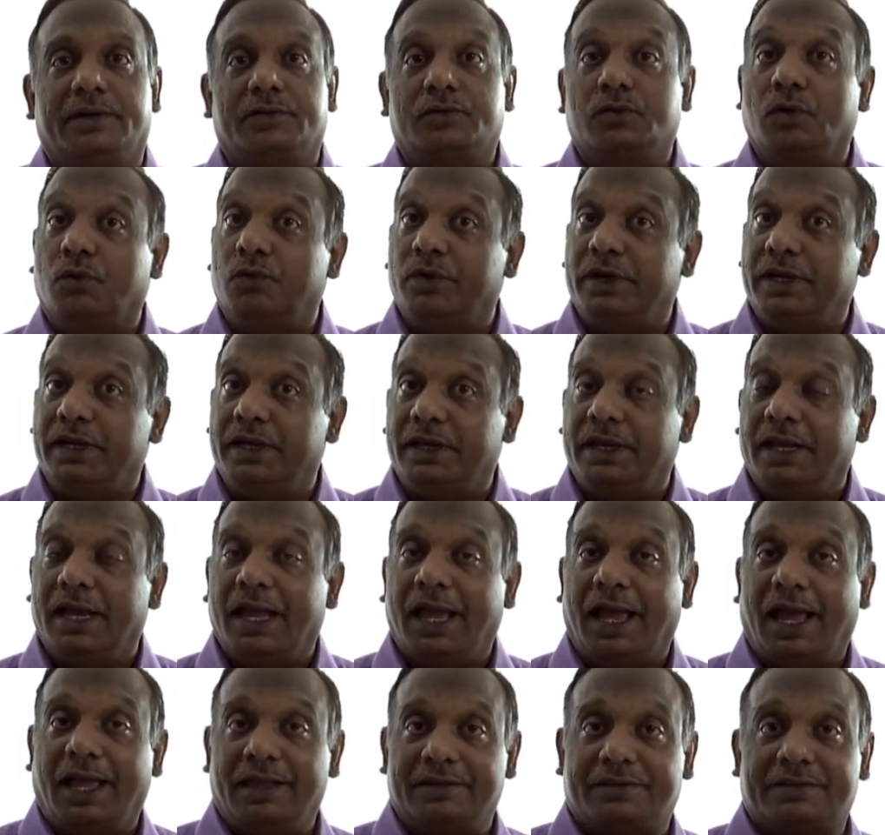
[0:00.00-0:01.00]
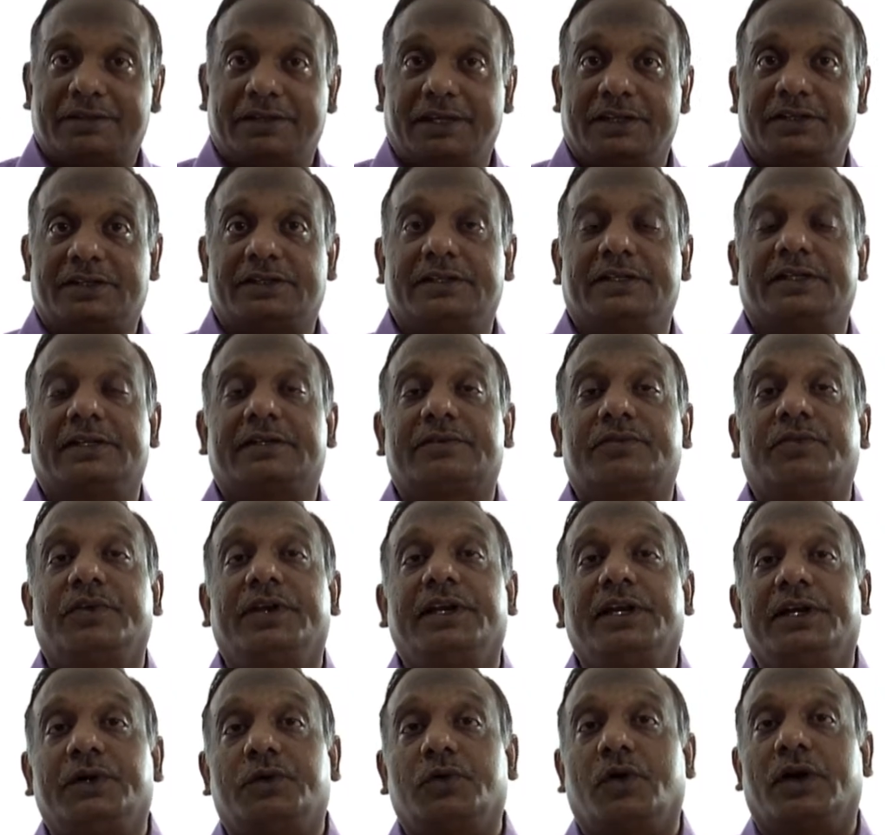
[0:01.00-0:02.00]
So we as testers, we
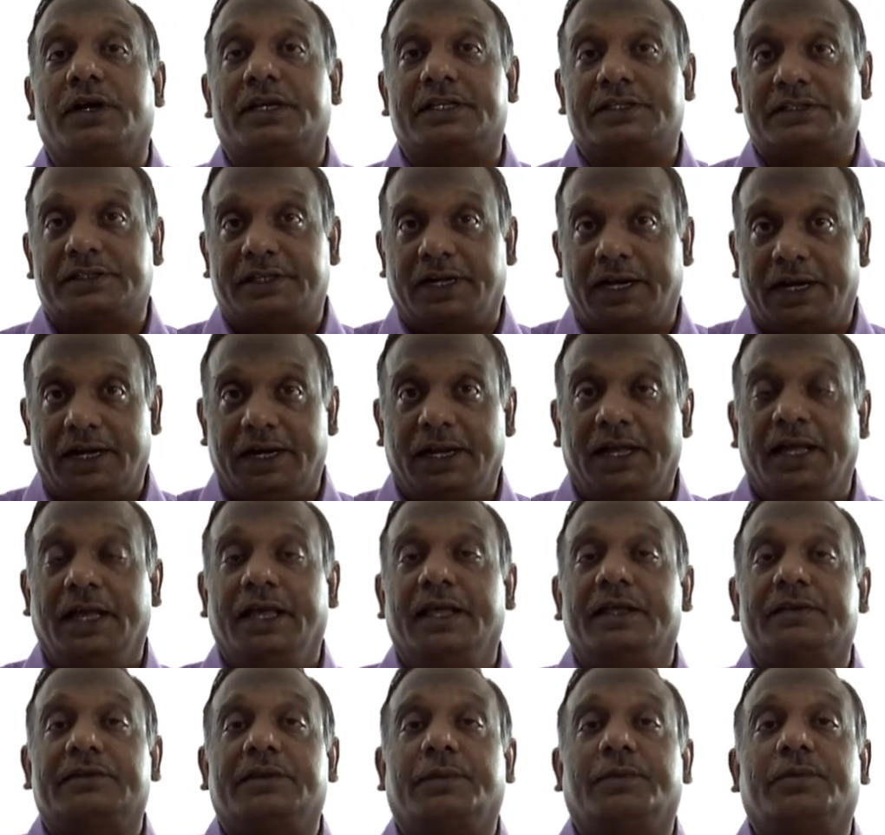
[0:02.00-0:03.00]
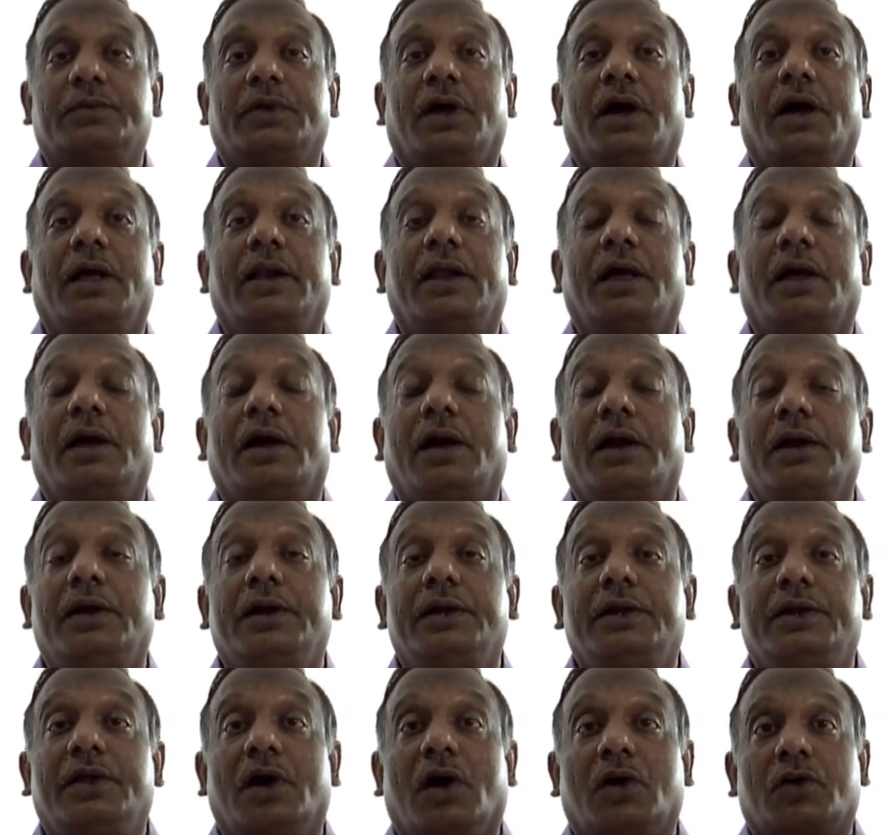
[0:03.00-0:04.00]
need to understand some of the
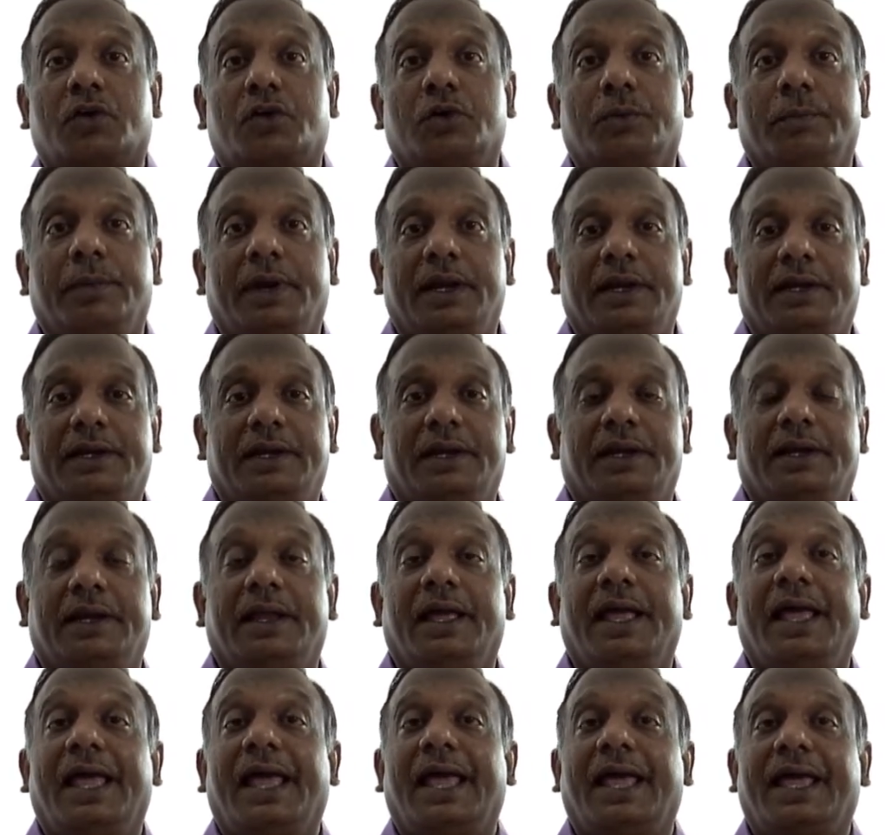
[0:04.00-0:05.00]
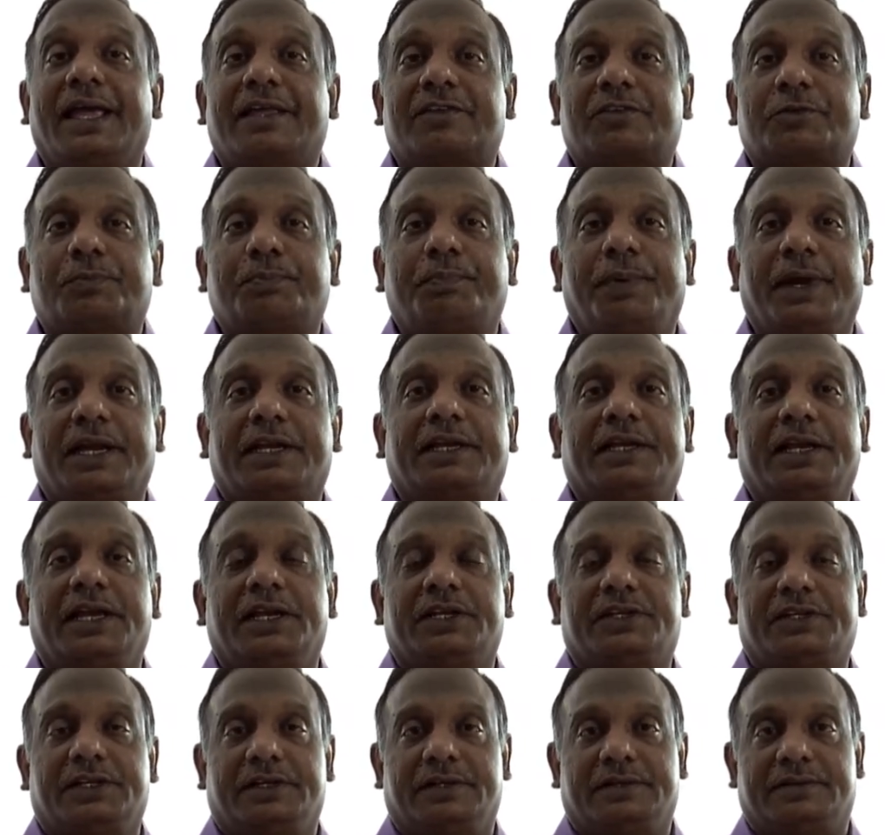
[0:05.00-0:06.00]
undocumented
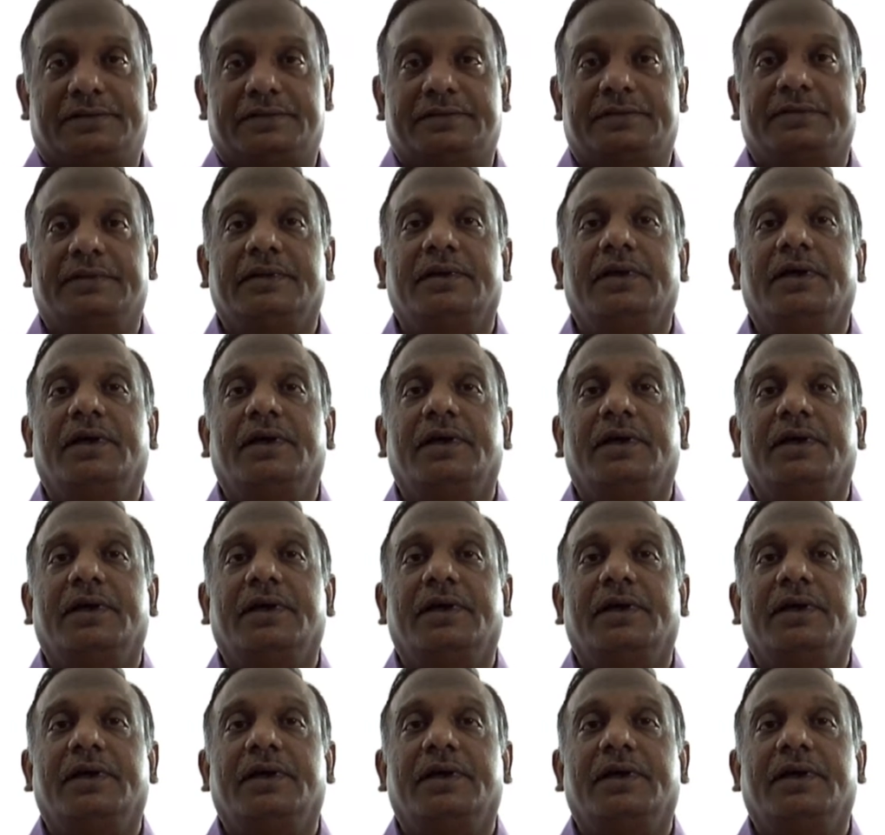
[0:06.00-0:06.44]
expectations